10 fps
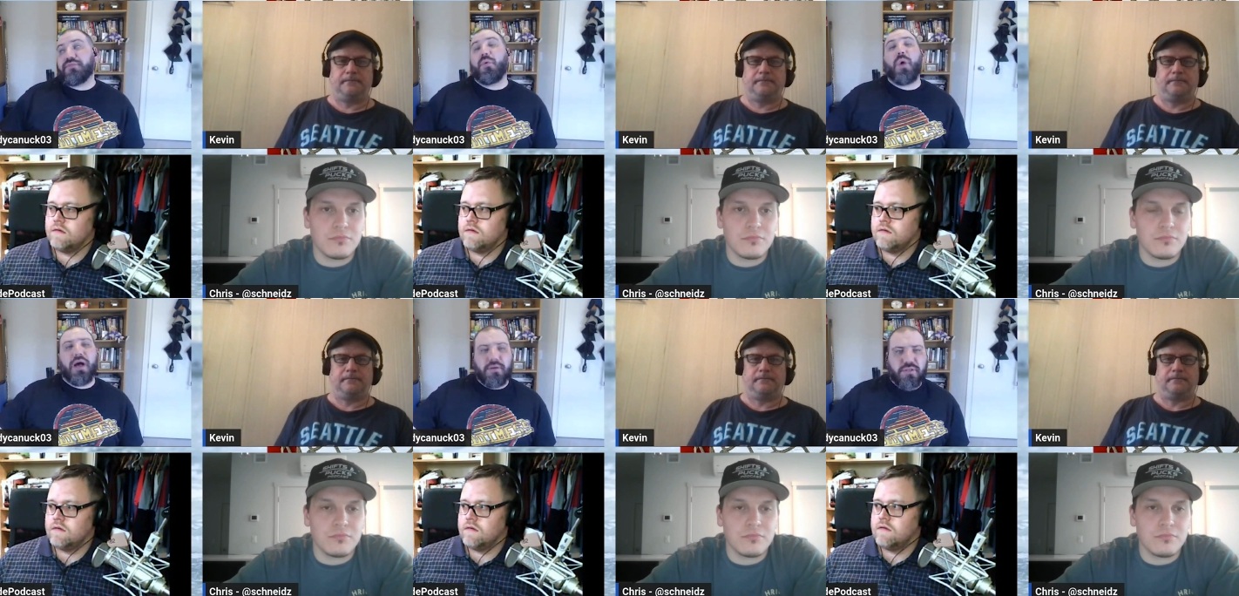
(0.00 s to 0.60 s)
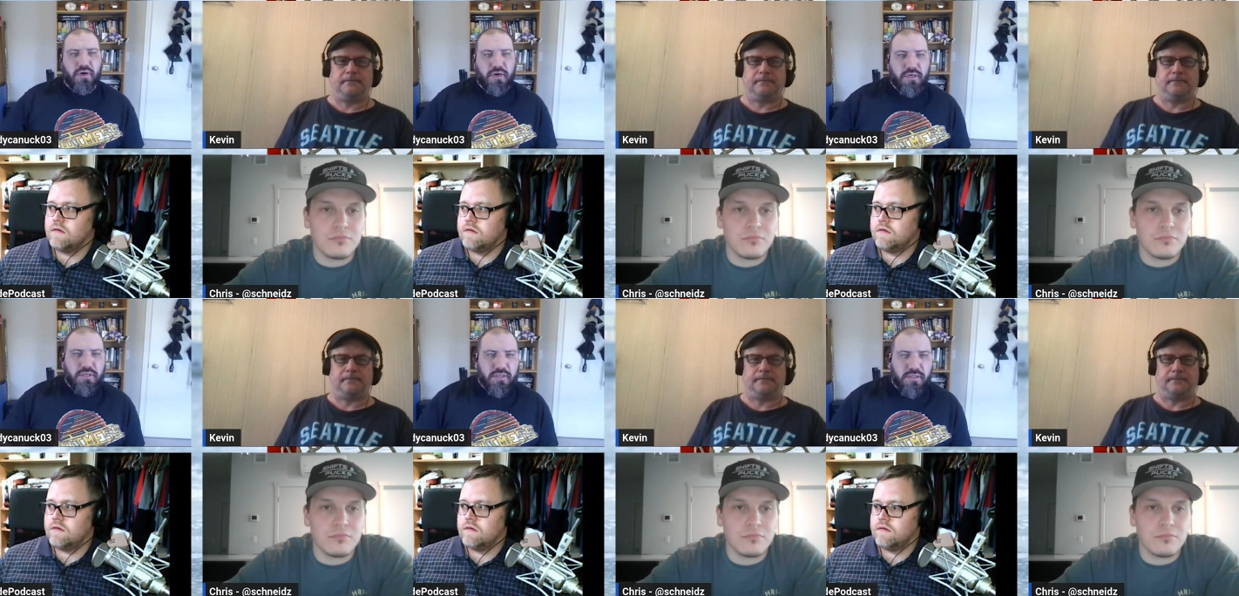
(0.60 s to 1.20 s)
Speaker 1: a wild
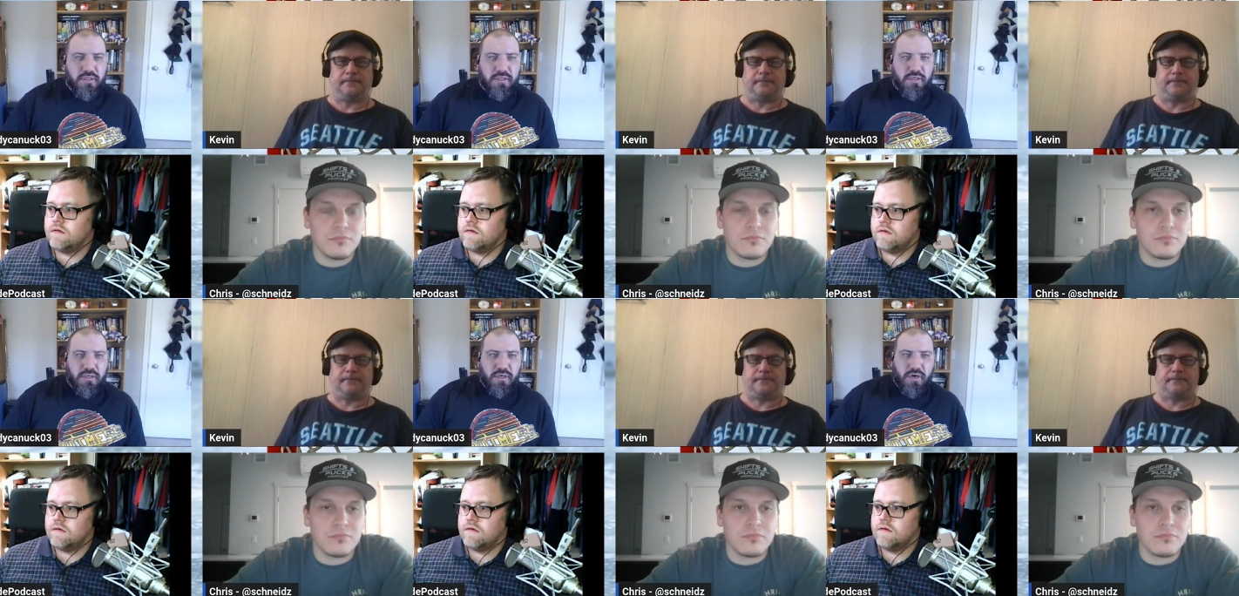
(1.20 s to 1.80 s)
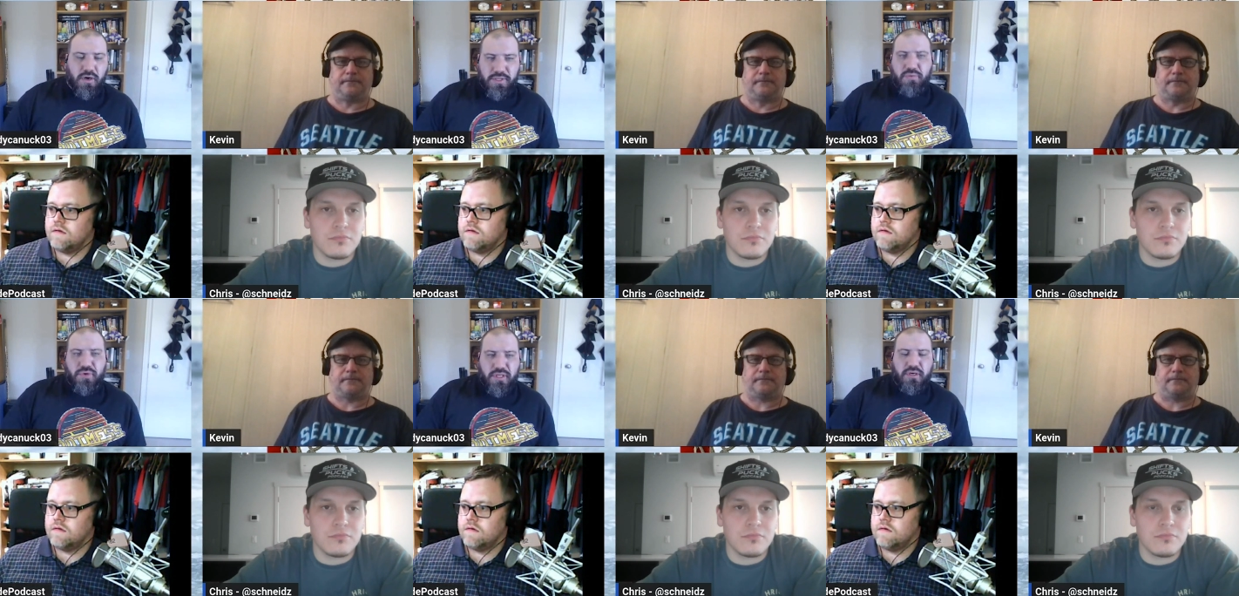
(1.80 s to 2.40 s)
card. Are they
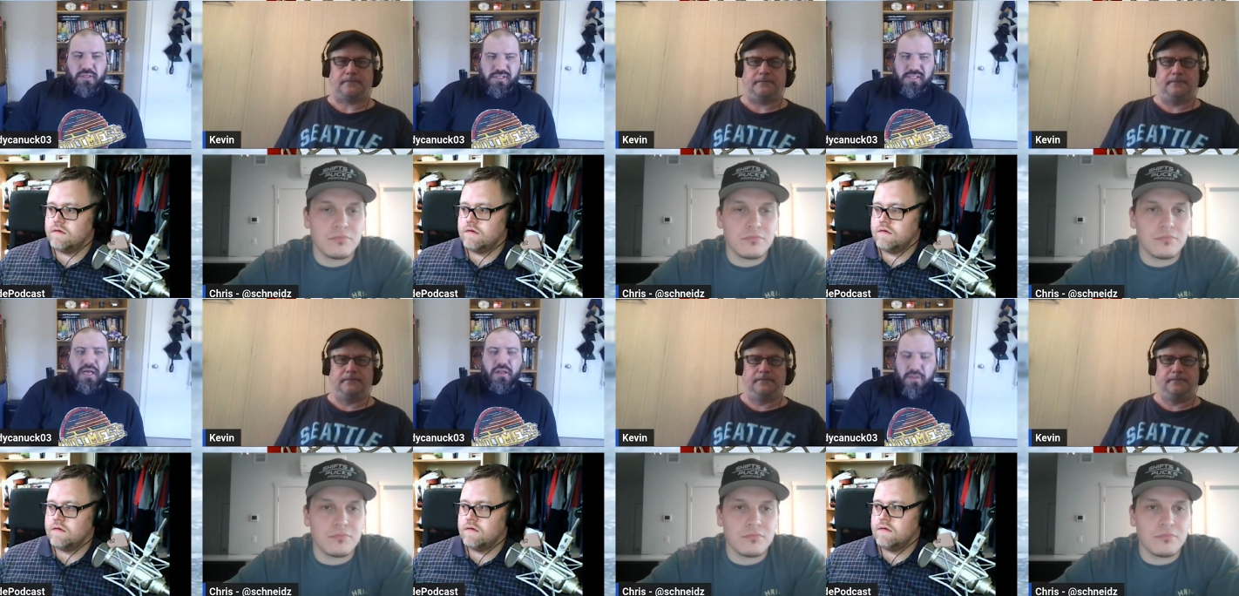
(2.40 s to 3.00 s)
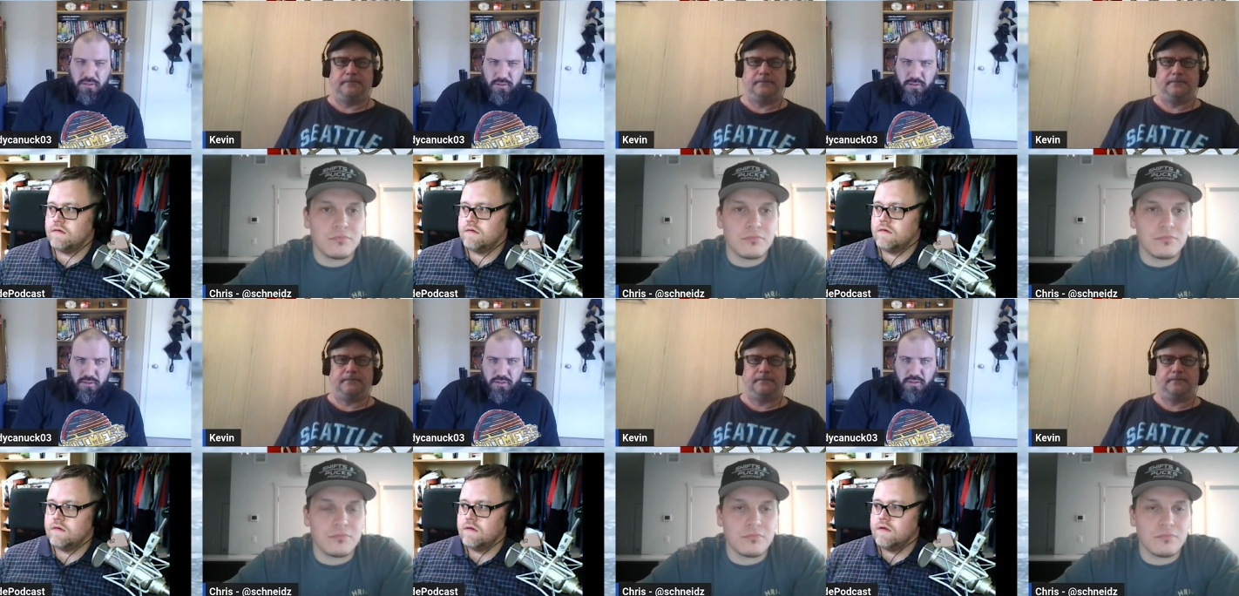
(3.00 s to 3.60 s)
really going to sell?
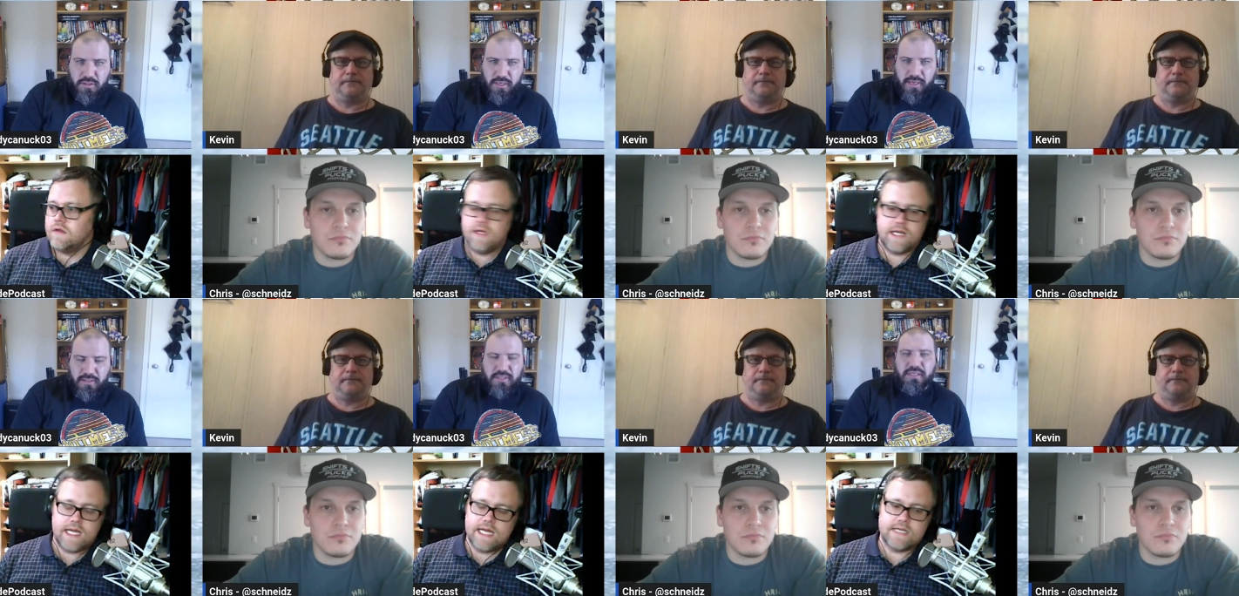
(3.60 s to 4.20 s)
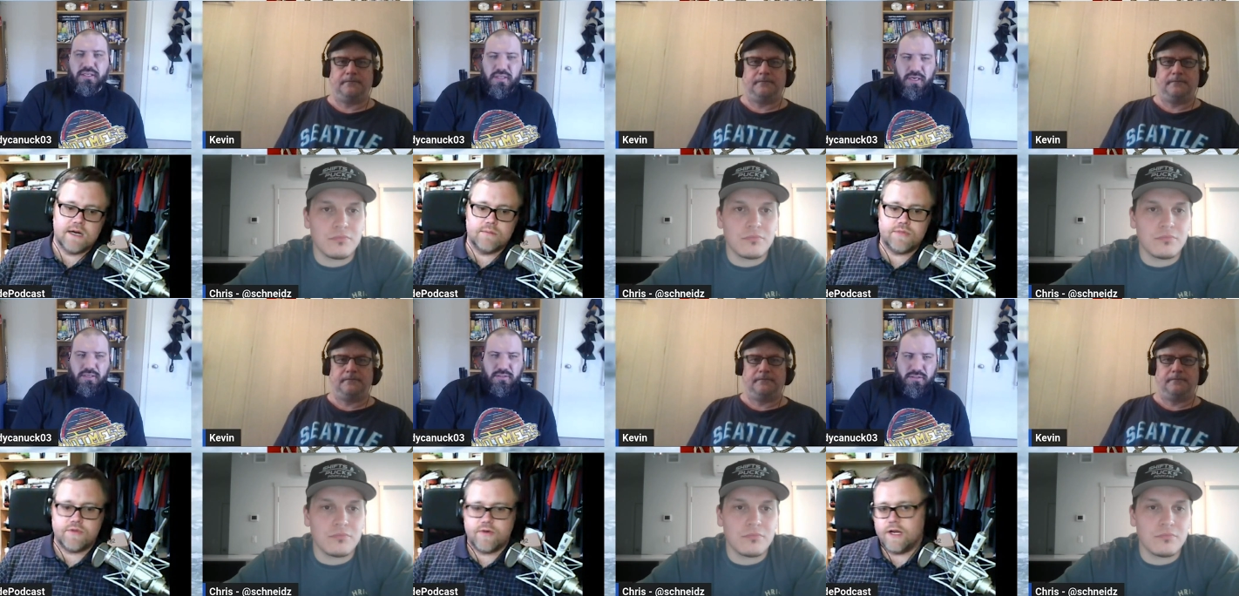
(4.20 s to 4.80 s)
Speaker 2: You can't dump
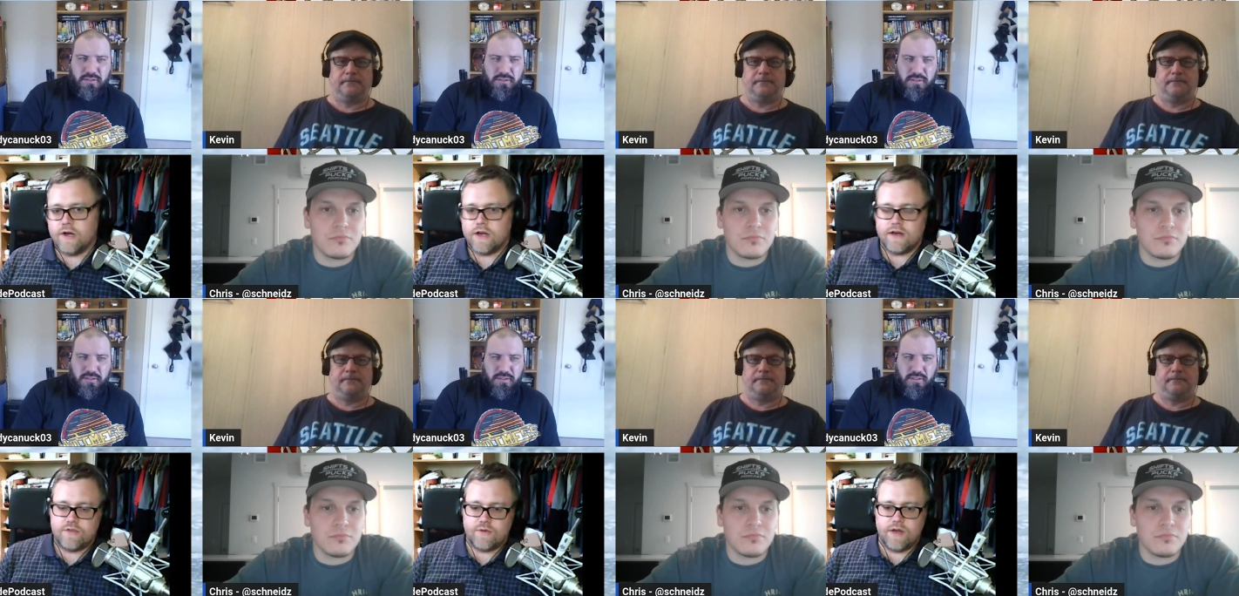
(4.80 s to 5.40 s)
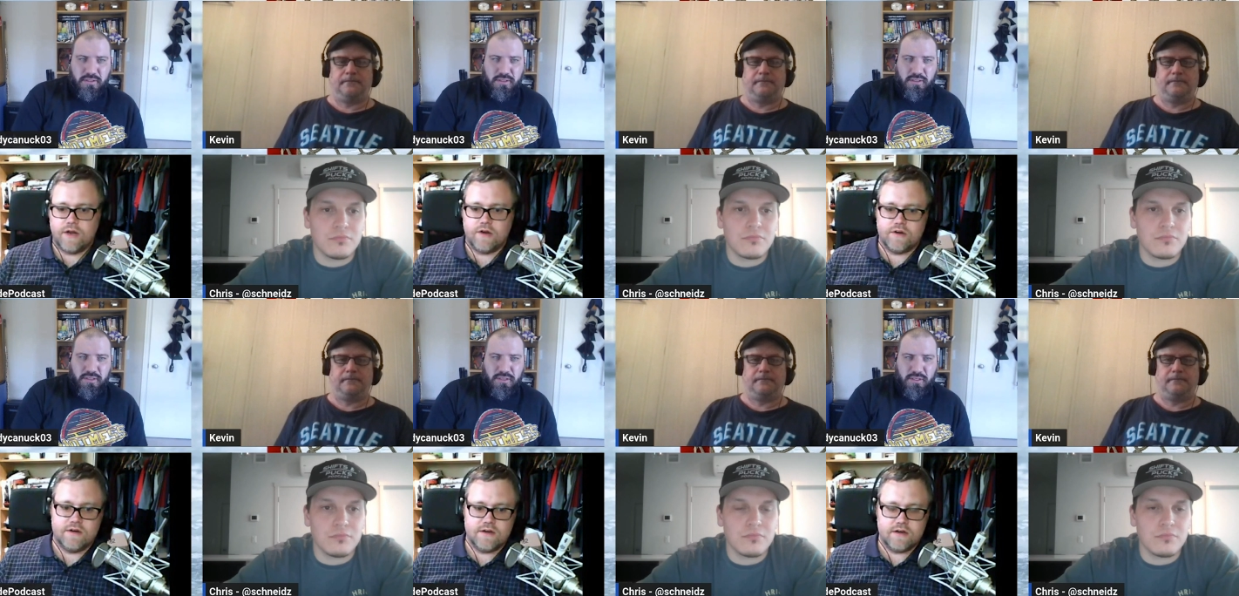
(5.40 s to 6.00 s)
three or three
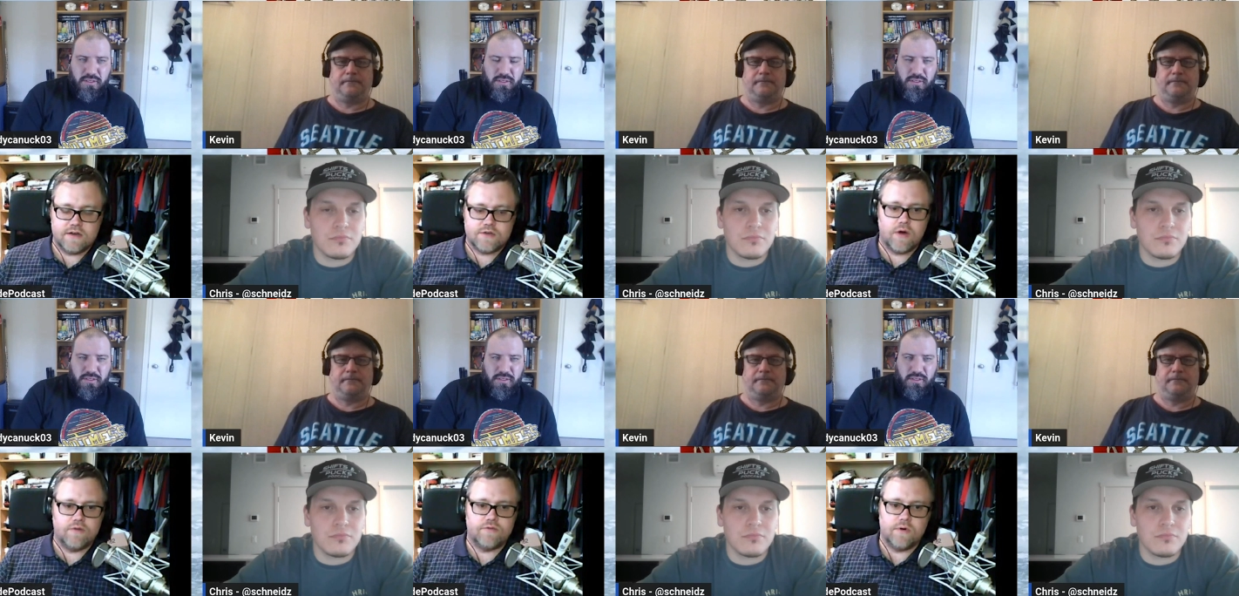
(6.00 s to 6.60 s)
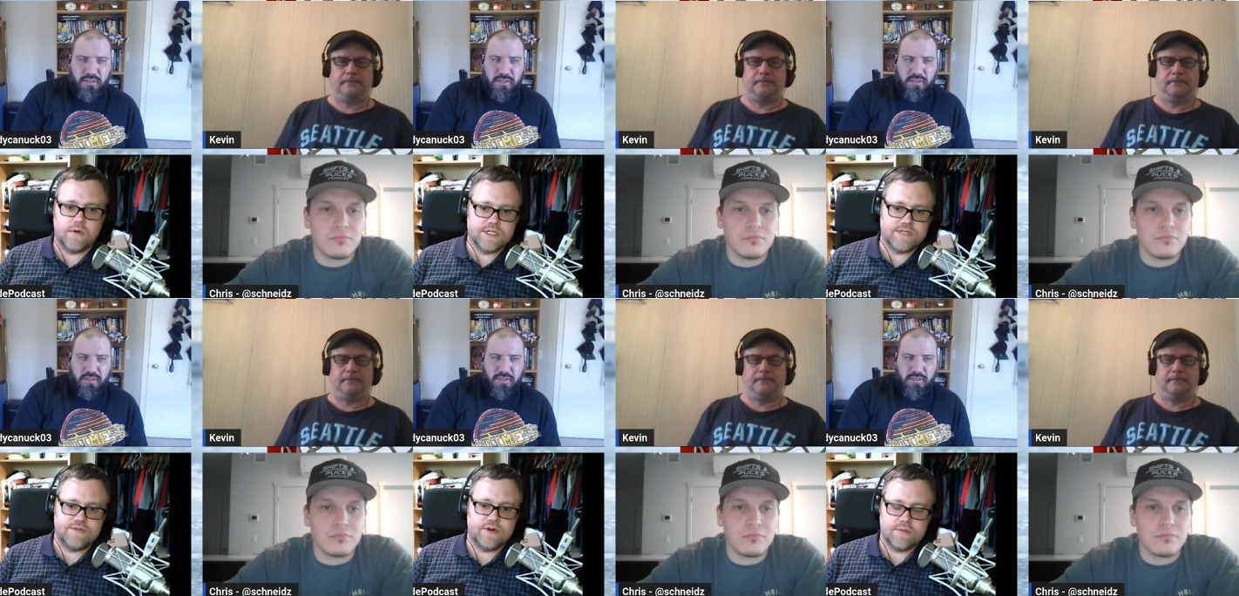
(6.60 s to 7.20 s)
or twelve forwards
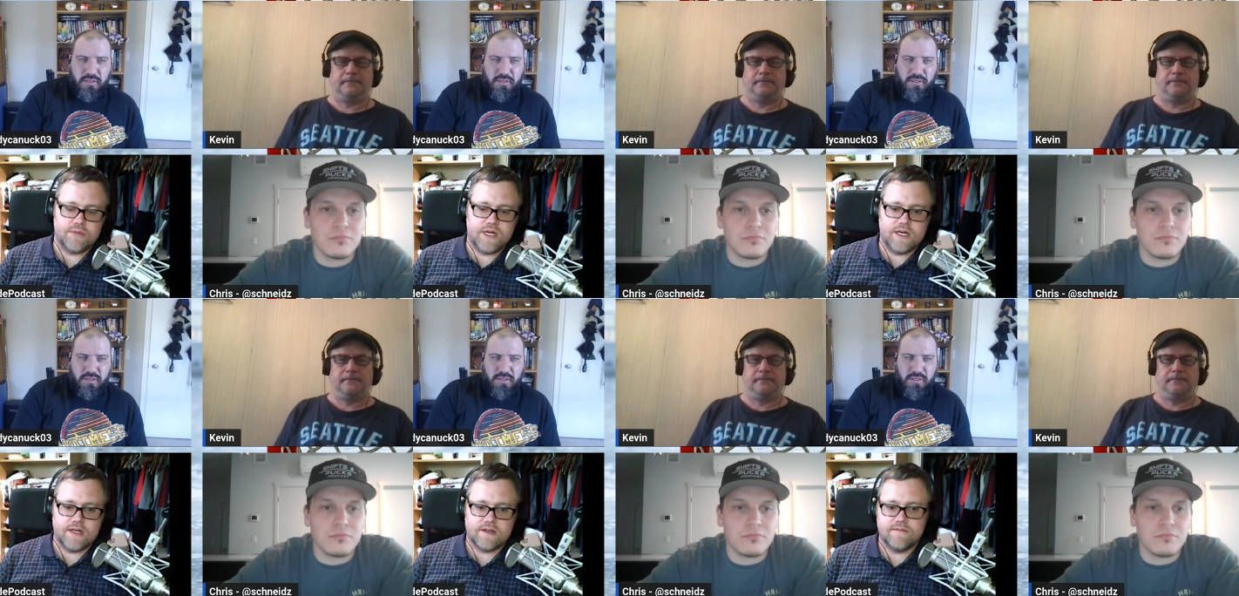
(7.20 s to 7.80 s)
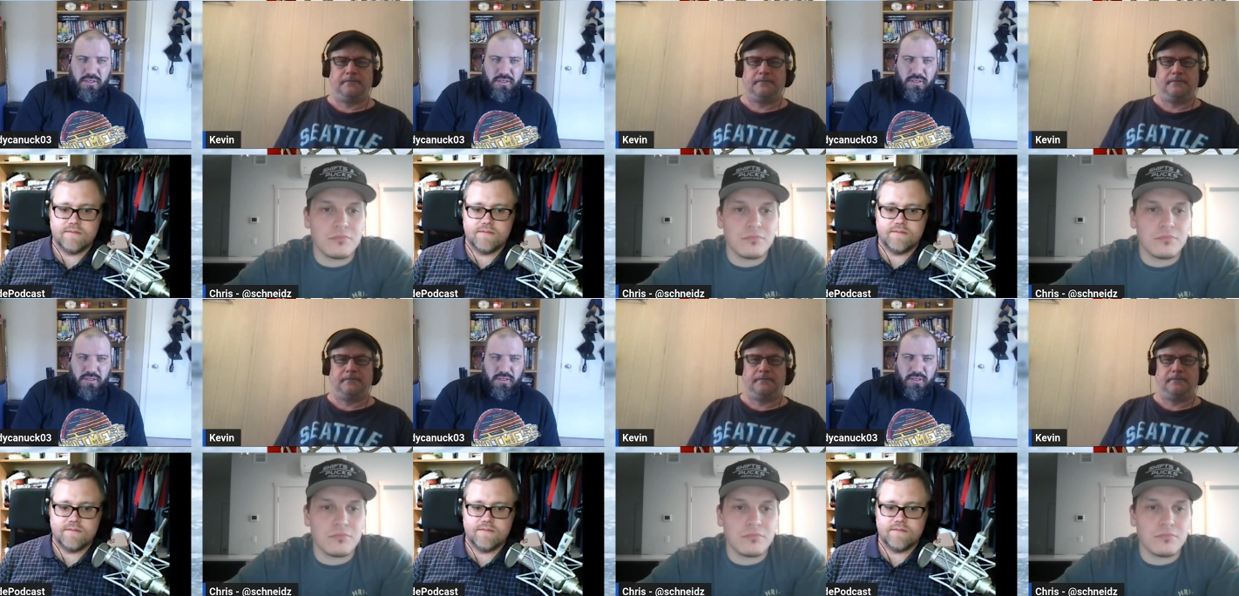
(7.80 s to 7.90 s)
if you're
Speaker 1: competing.